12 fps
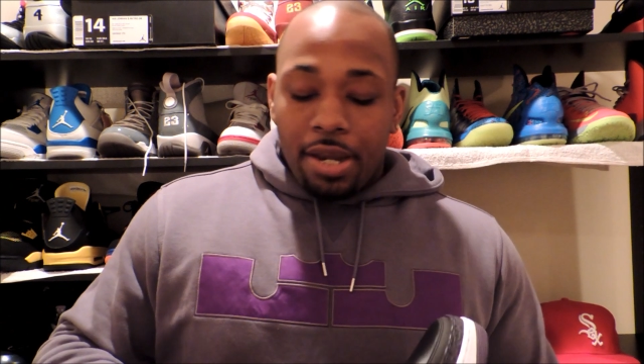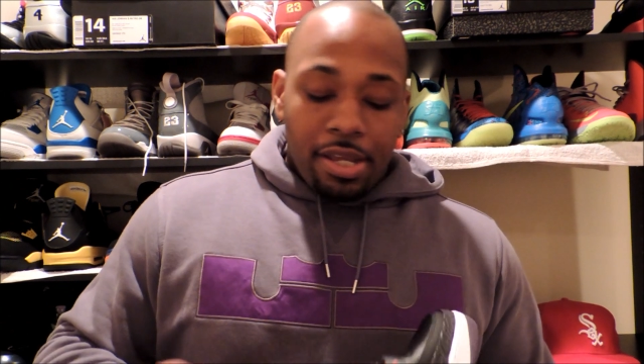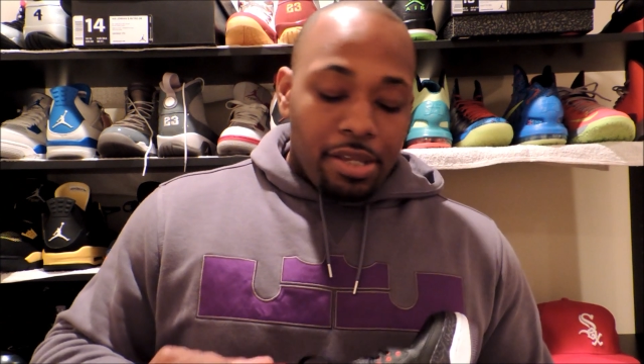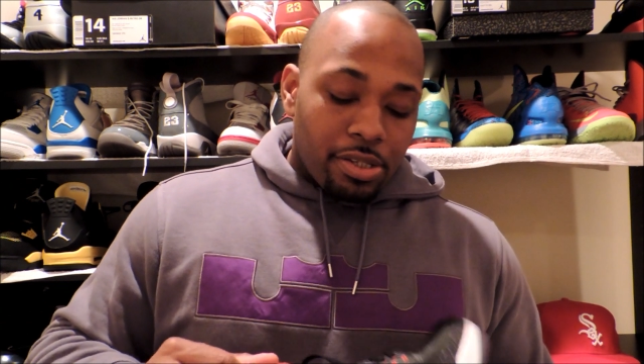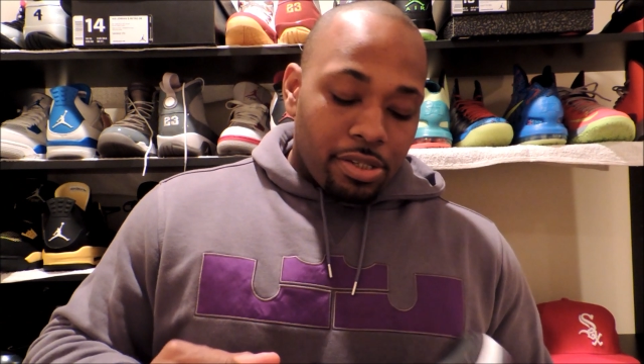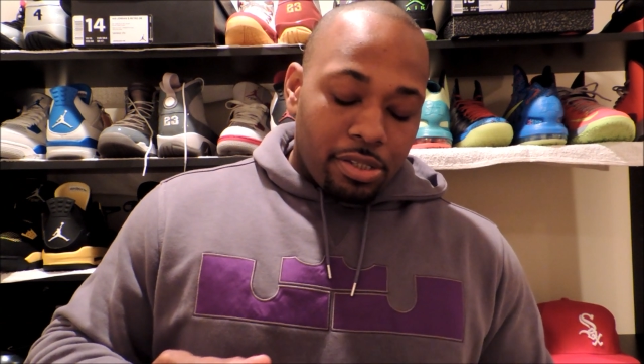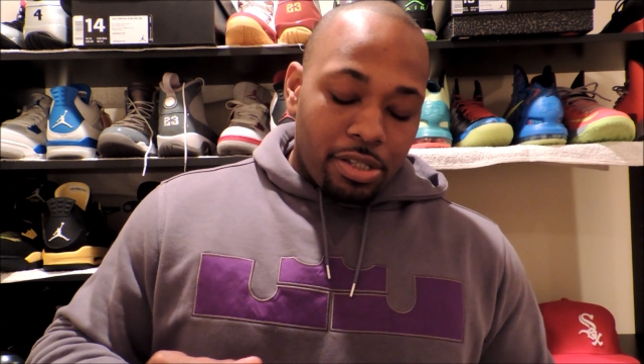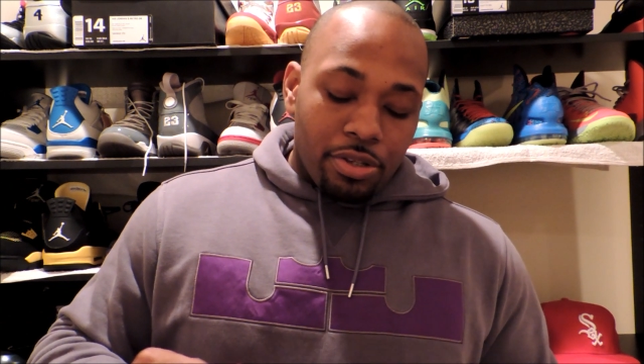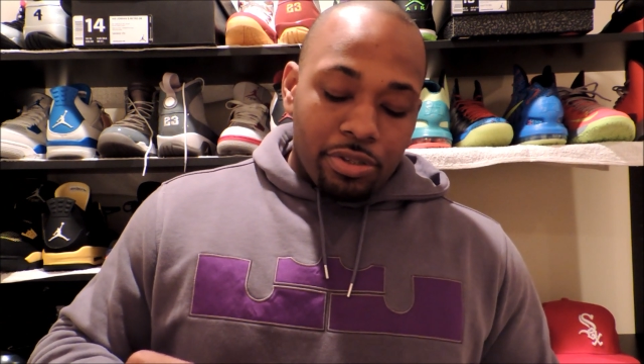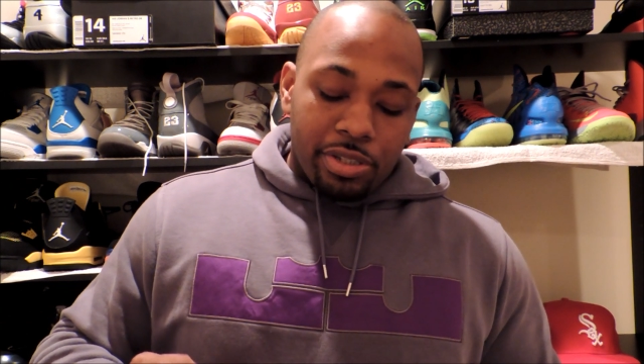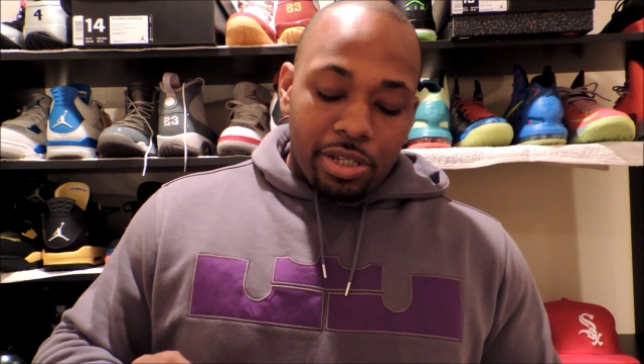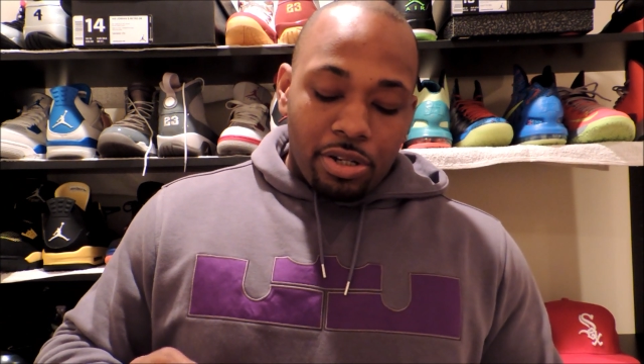And these are
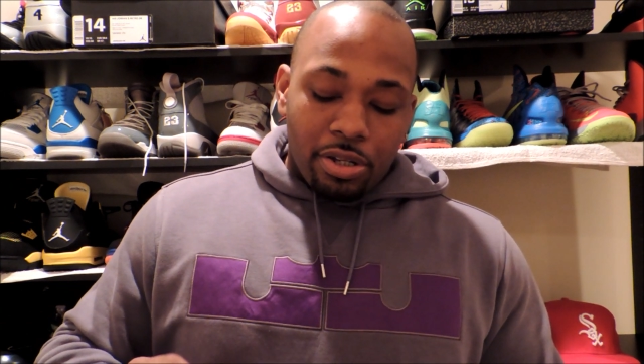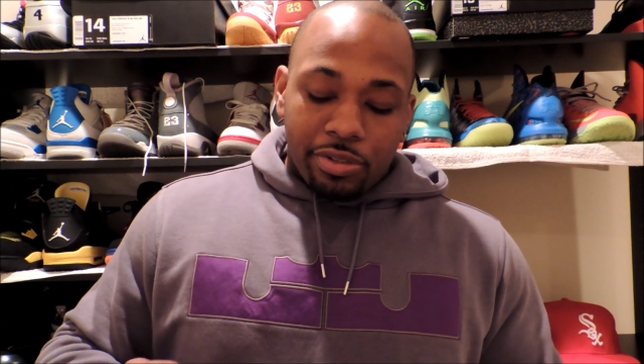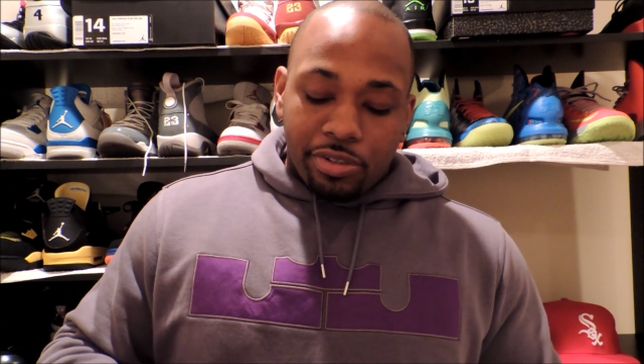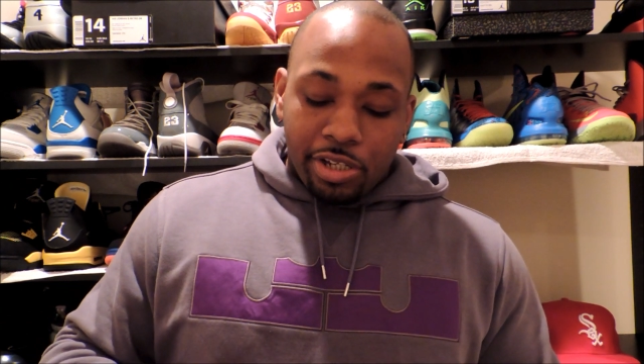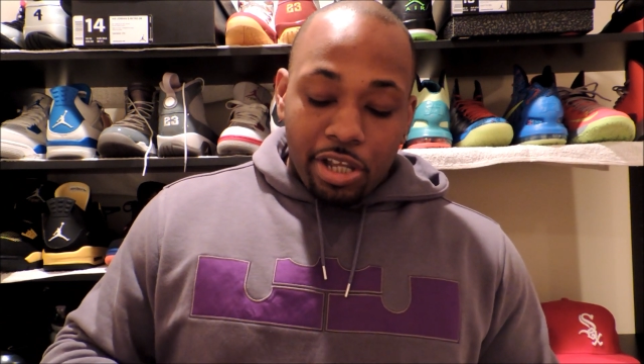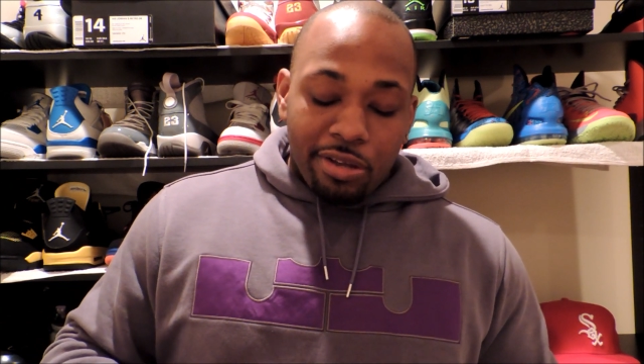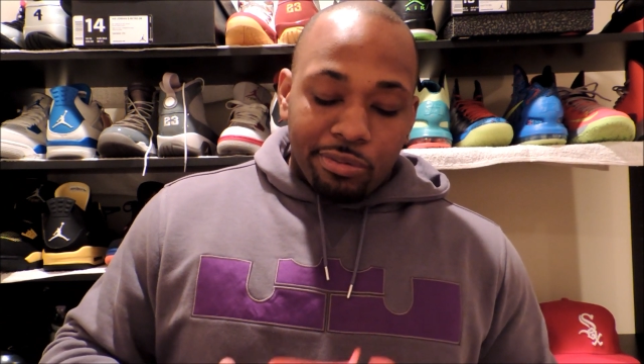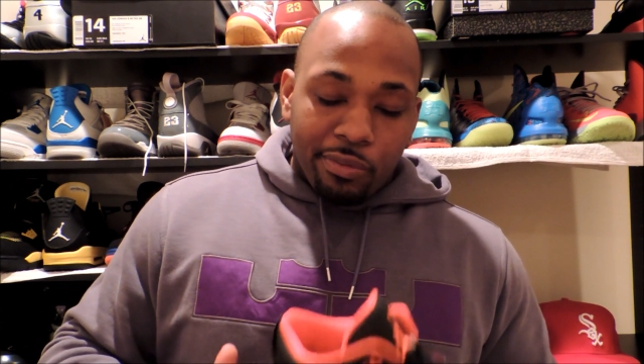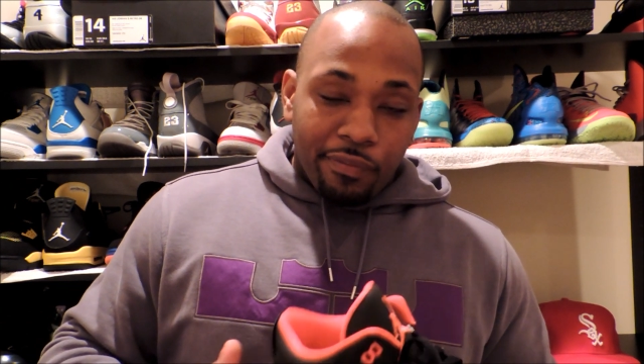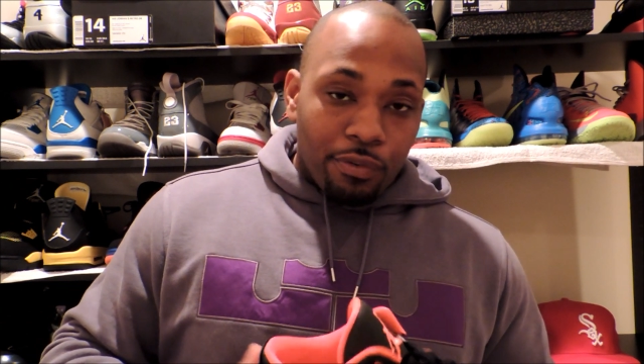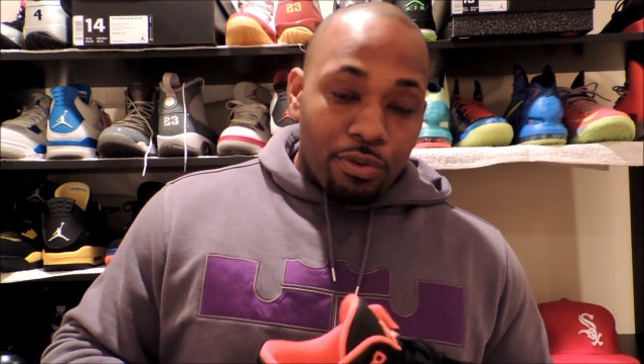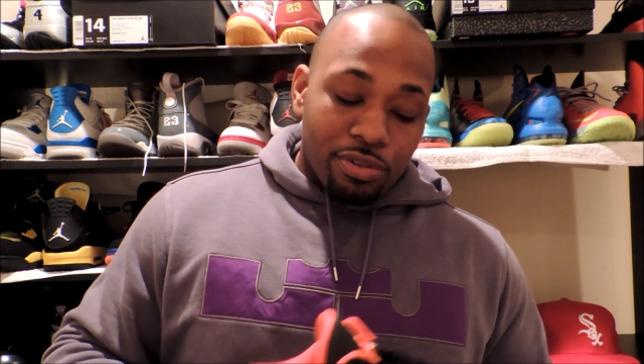still sitting on shelves
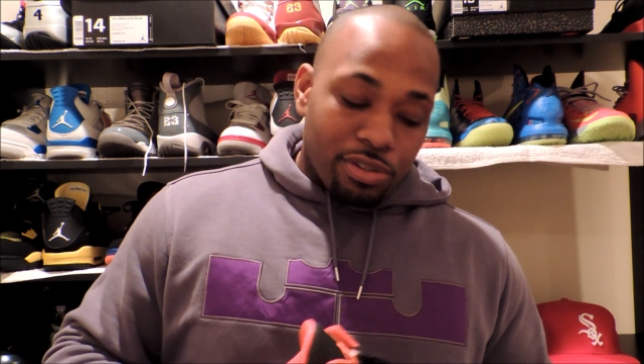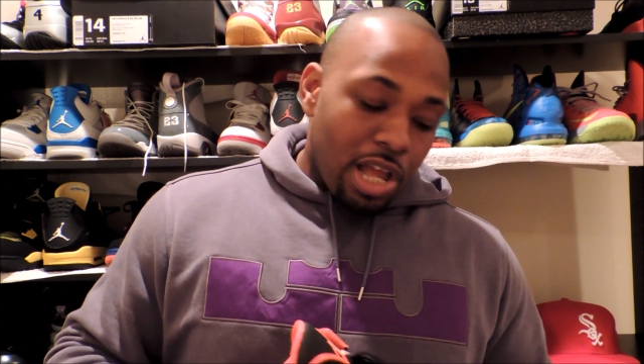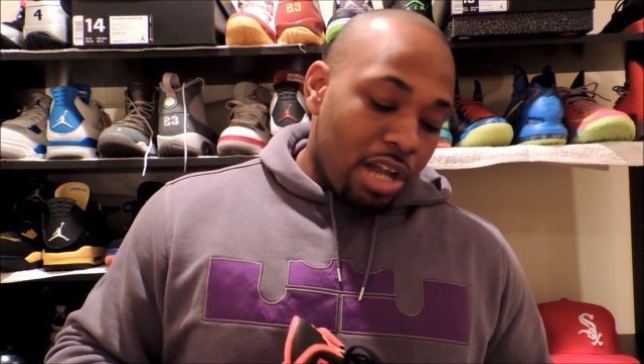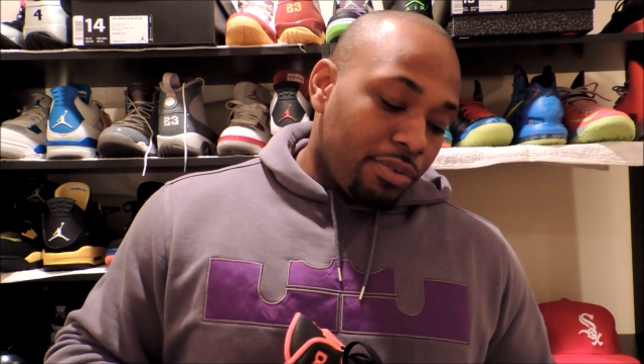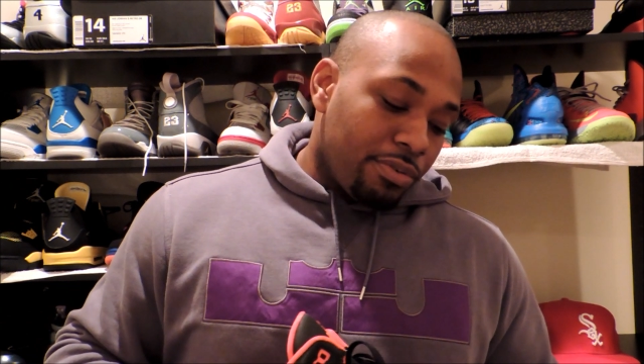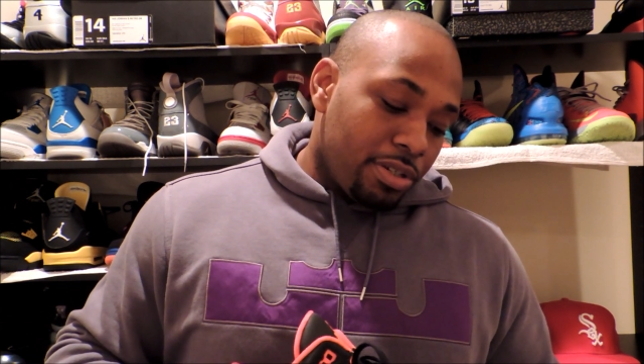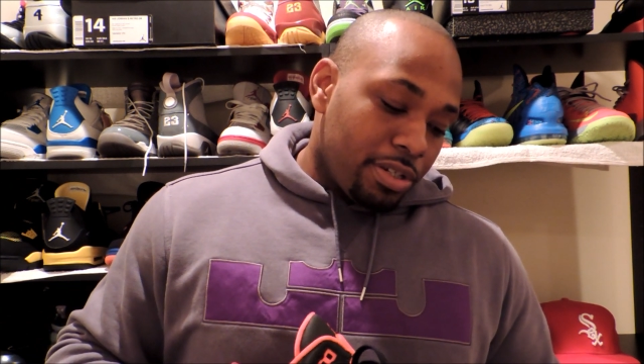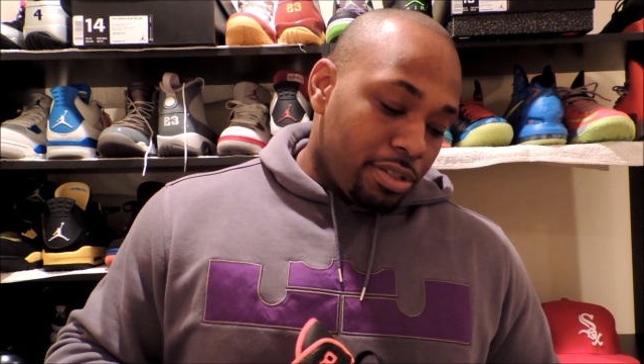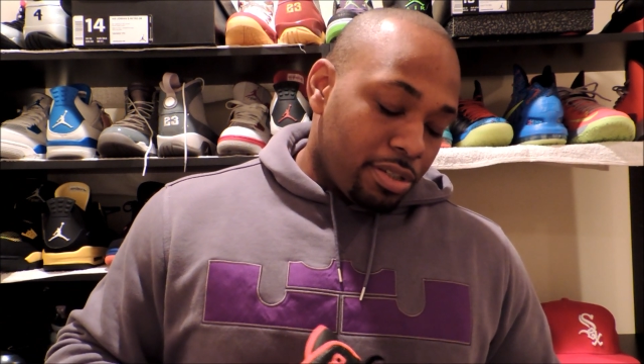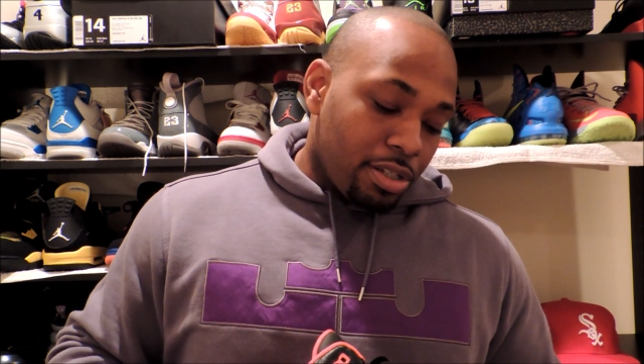with full stock runs.